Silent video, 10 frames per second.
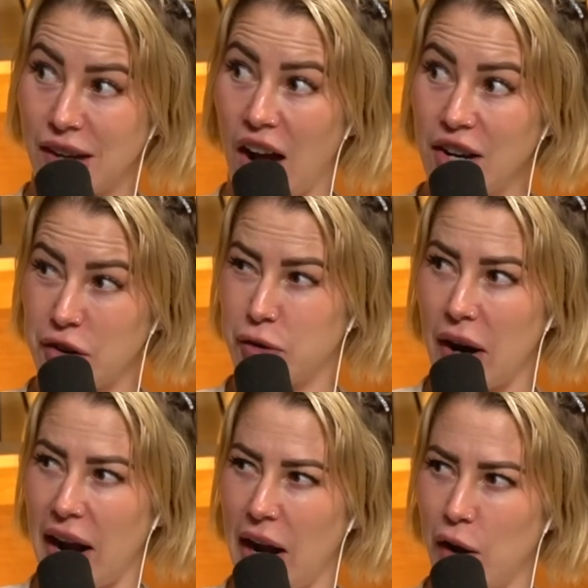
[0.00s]

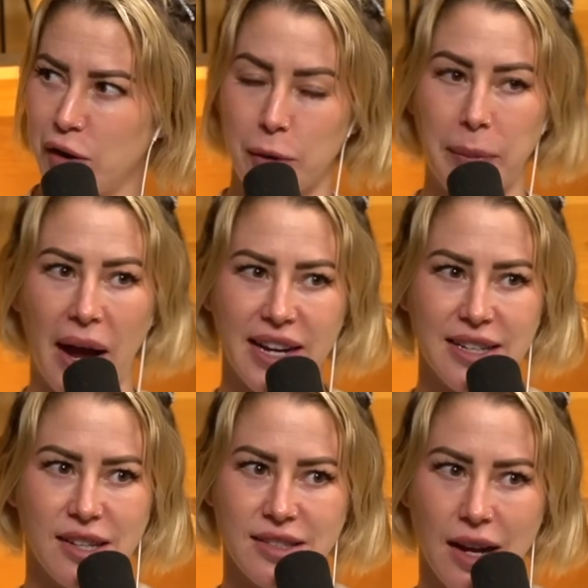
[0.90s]
Underground, Your Body
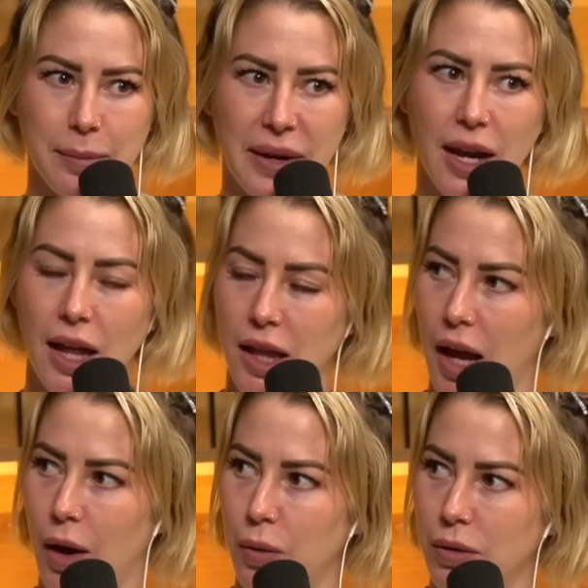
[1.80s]
is a Zombie.
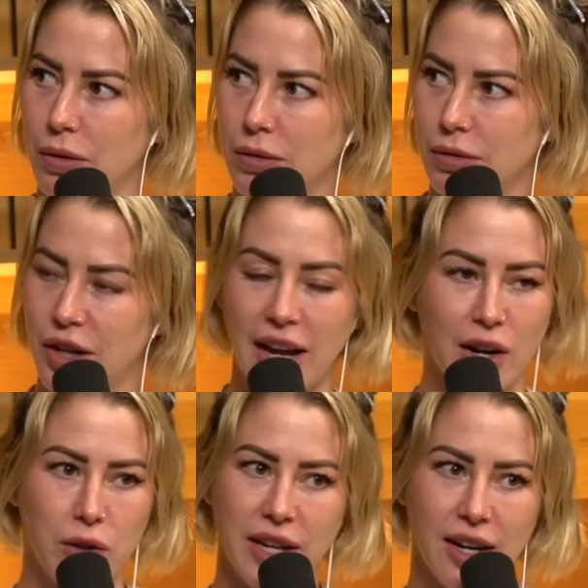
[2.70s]
Hello. You got
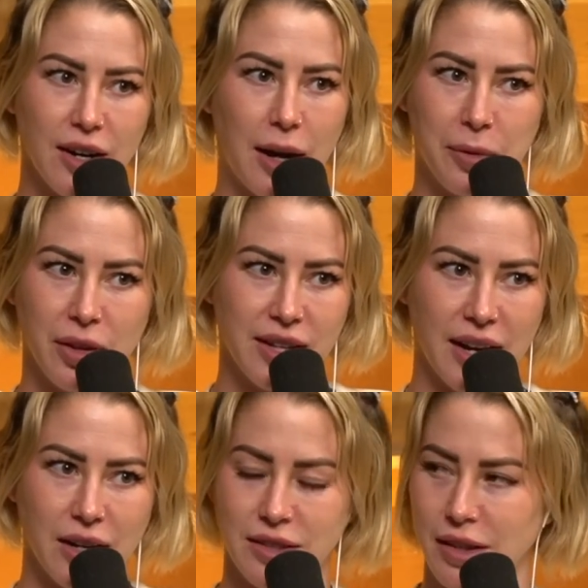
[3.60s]
to only hear a couple of the
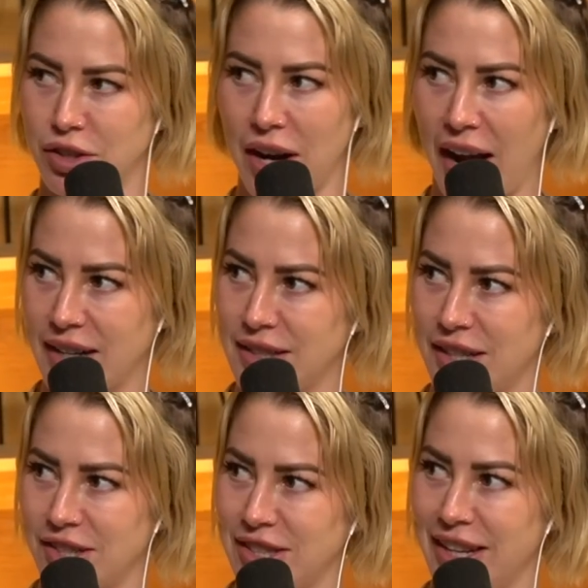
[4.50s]
titles of the tracks to
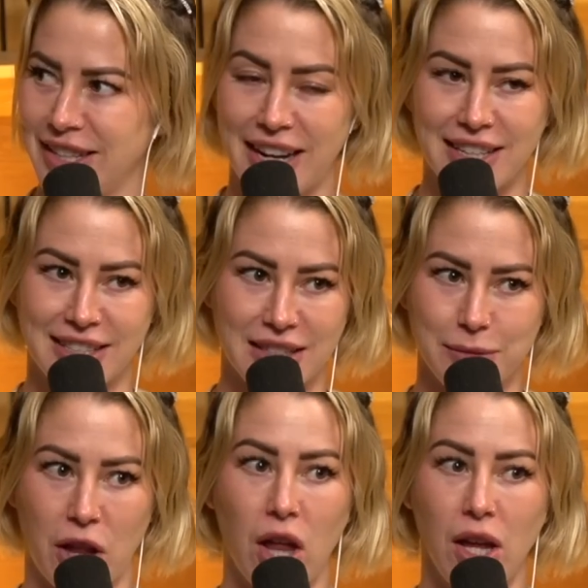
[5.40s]
understand this guy's got
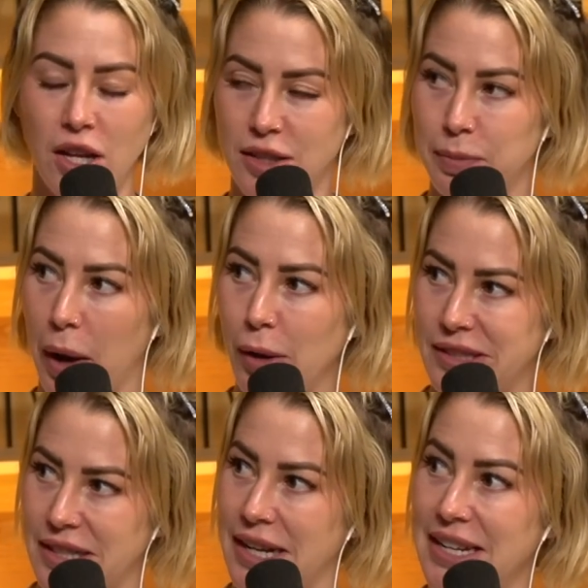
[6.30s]
some
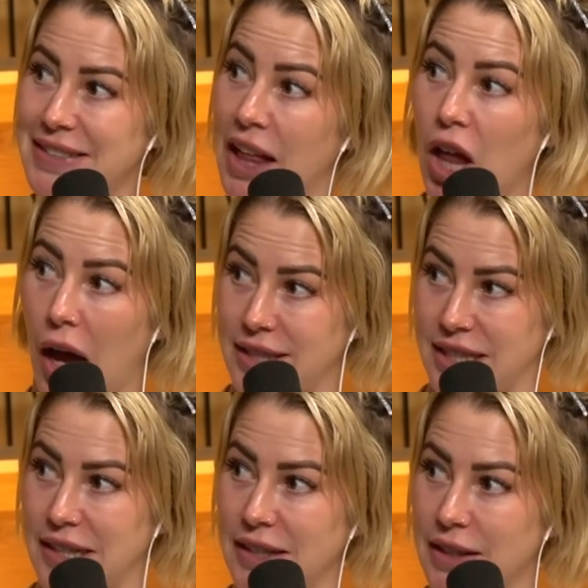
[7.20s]
bones in his
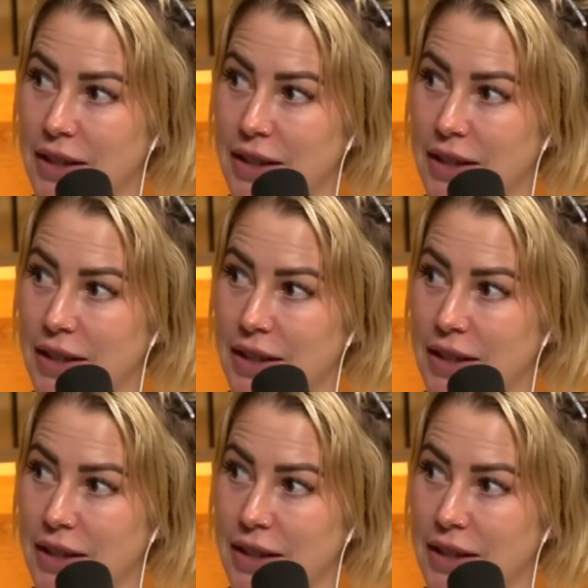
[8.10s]
closet.